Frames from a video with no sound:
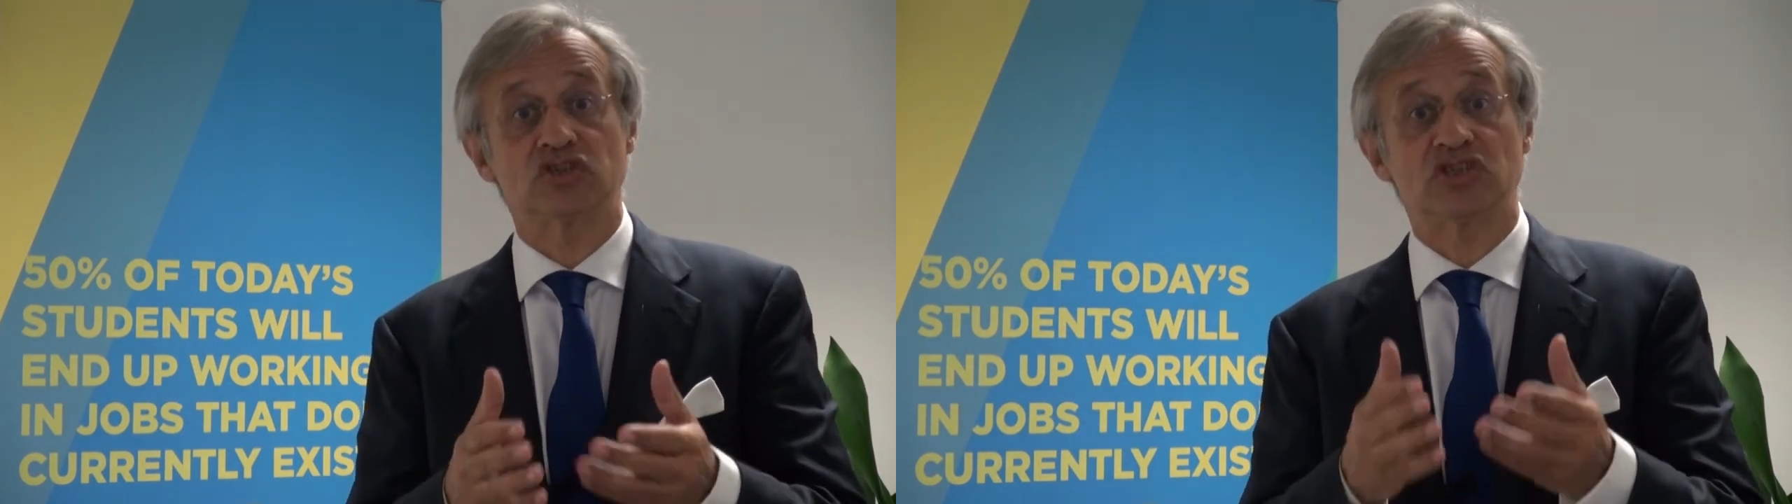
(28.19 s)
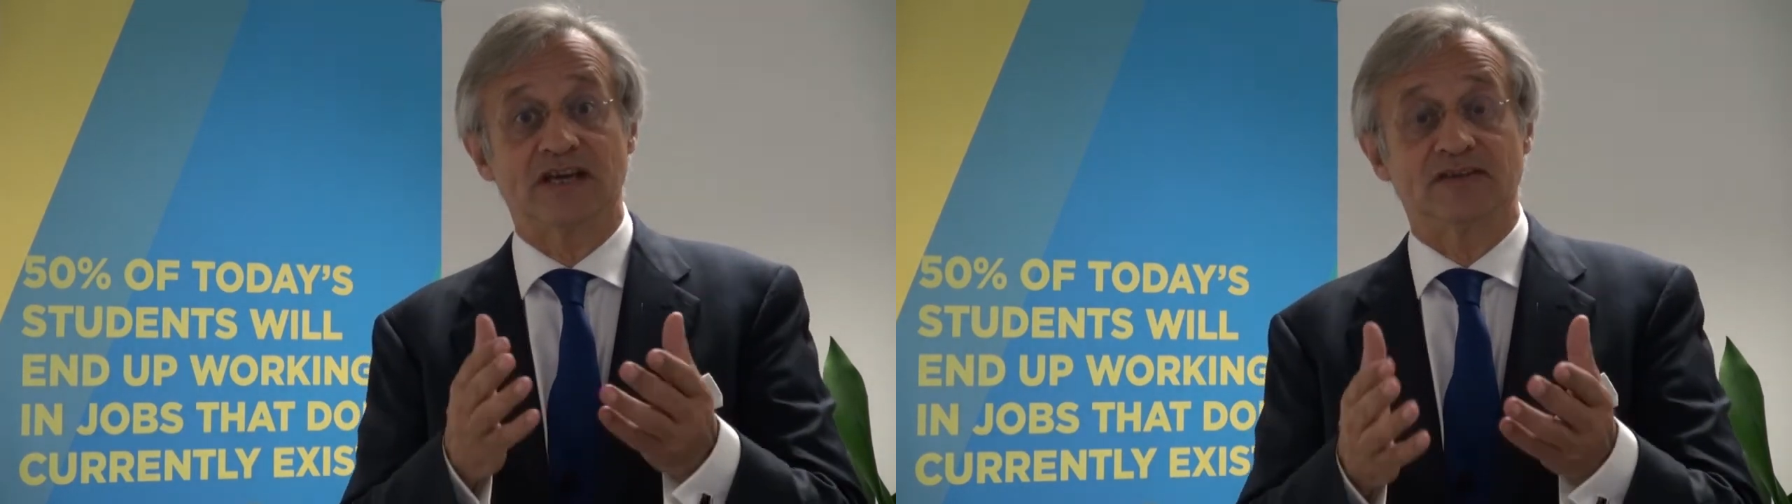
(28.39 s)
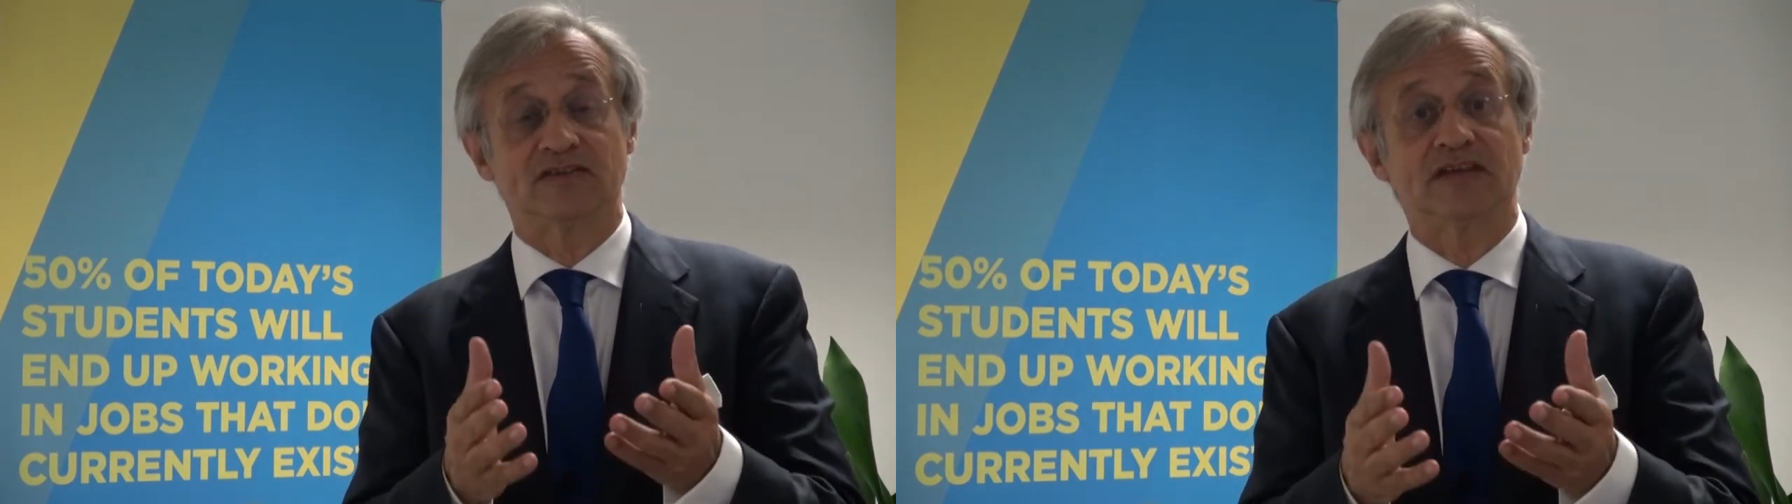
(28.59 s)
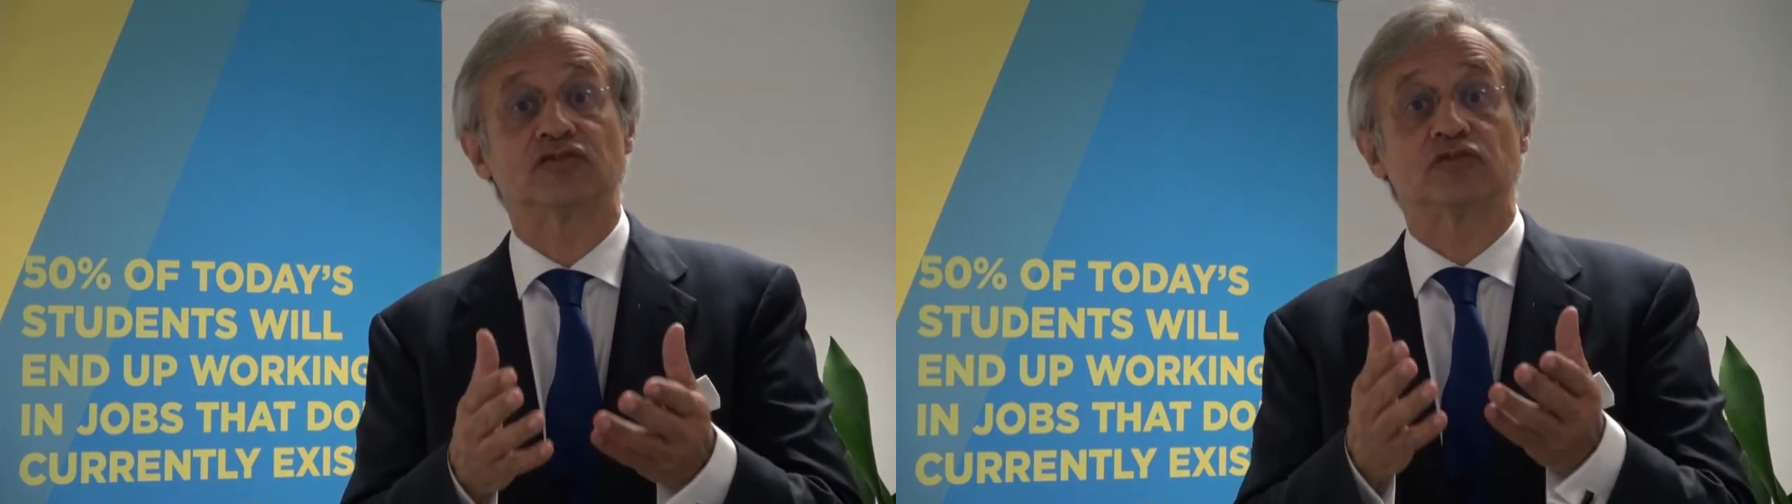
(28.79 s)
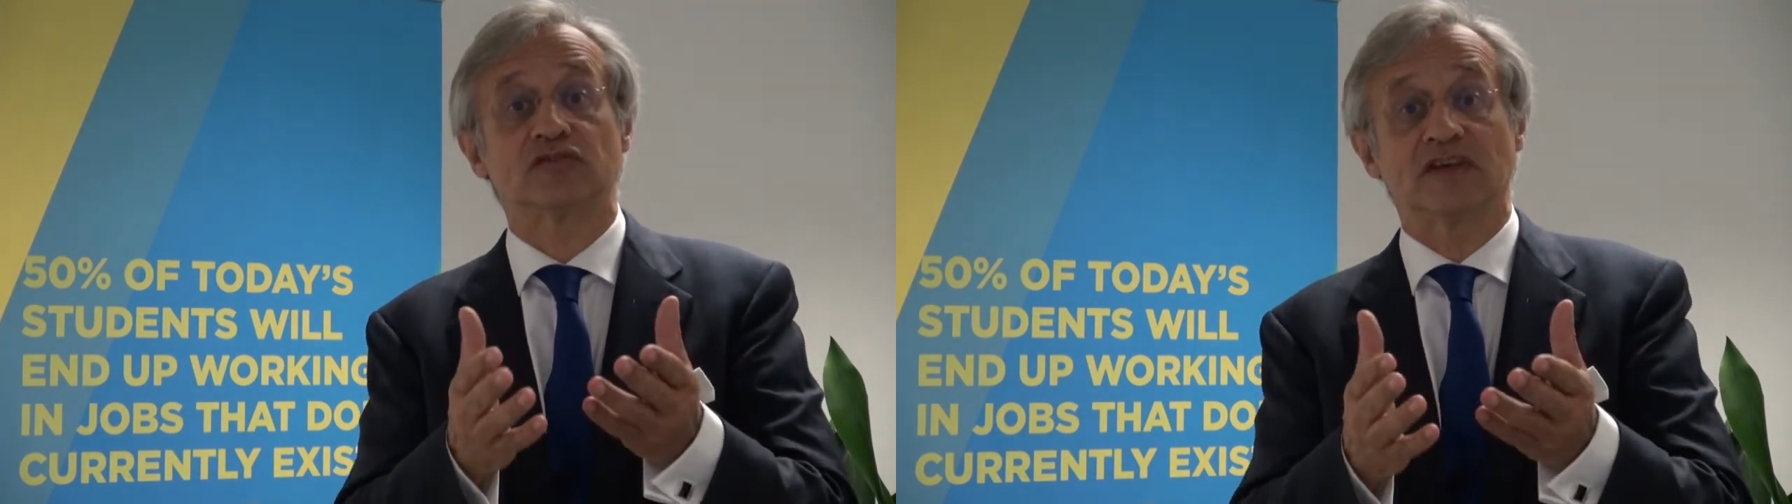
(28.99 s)
chance at
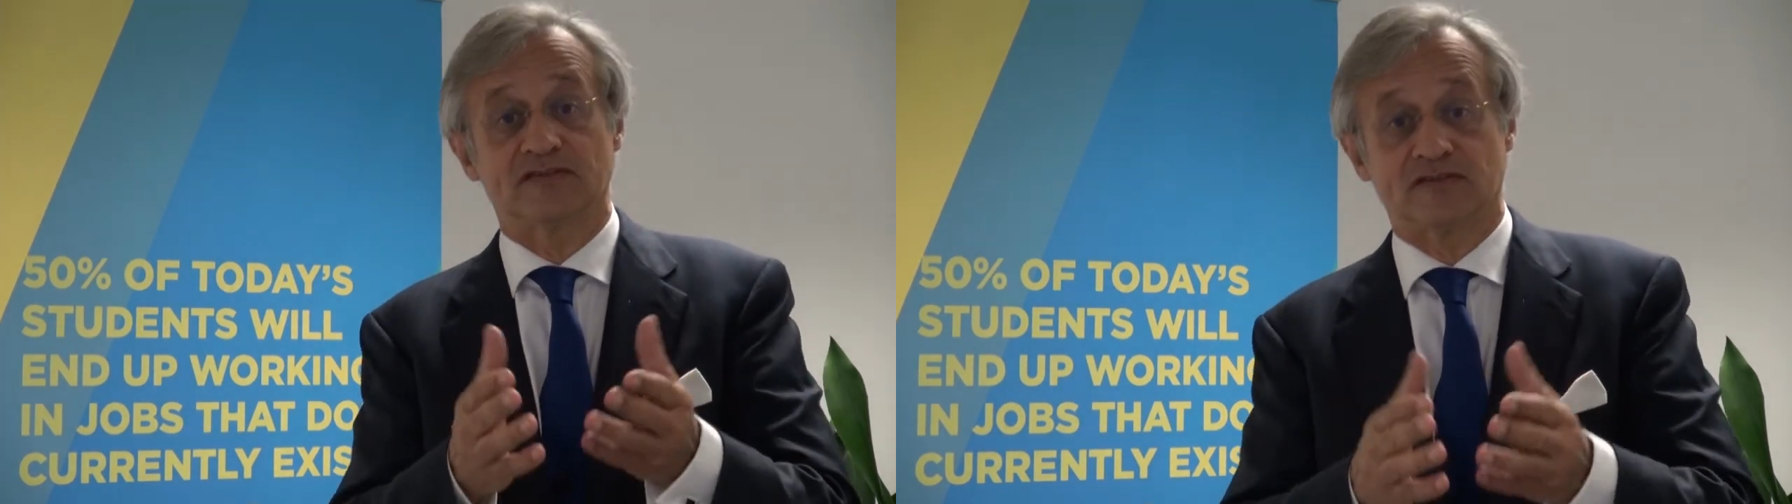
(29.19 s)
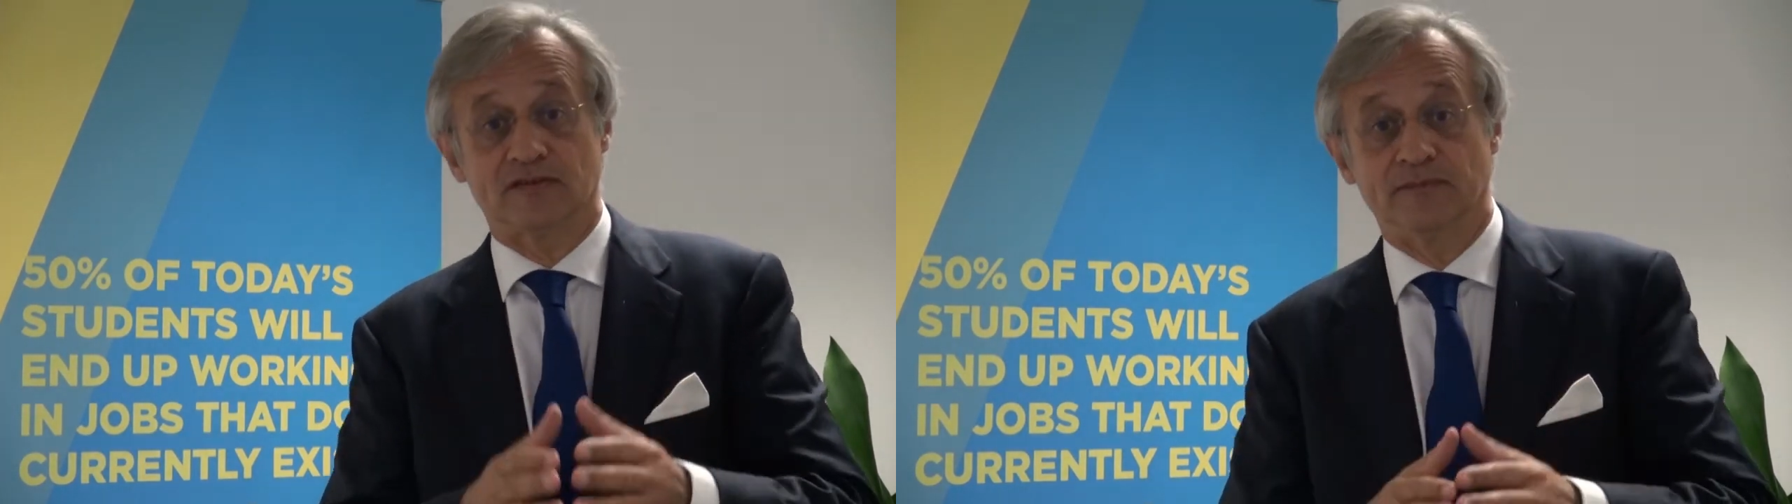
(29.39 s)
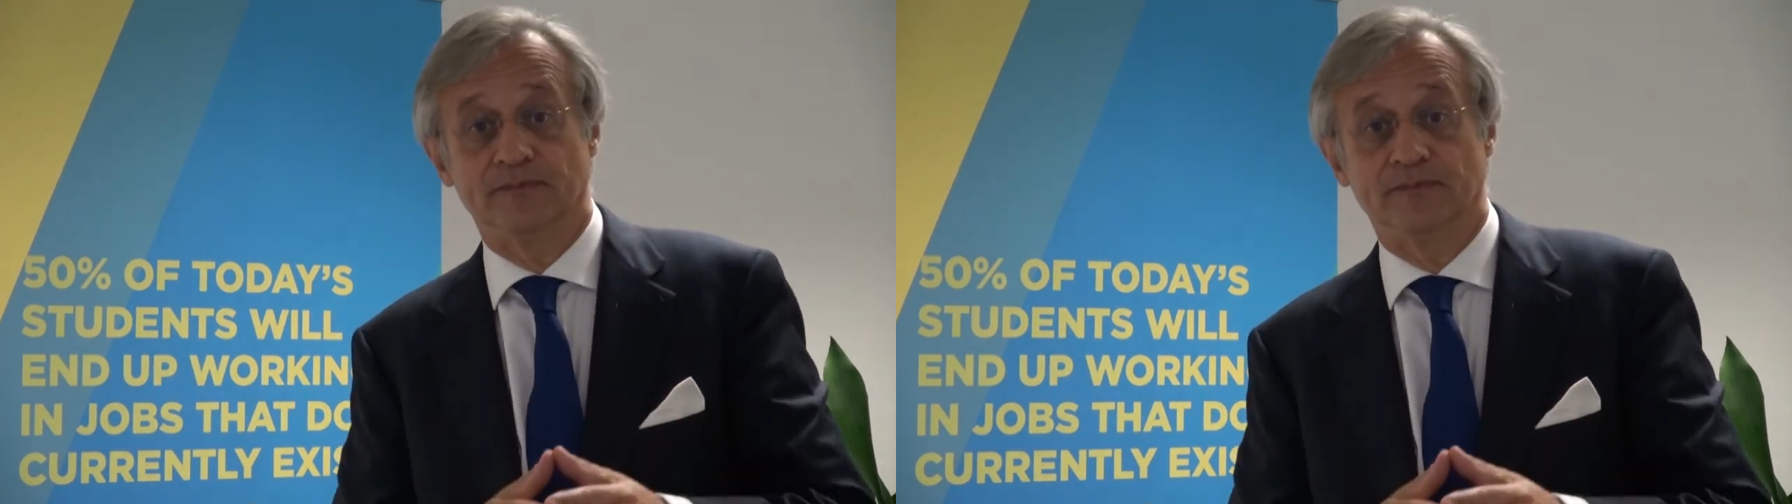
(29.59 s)
success.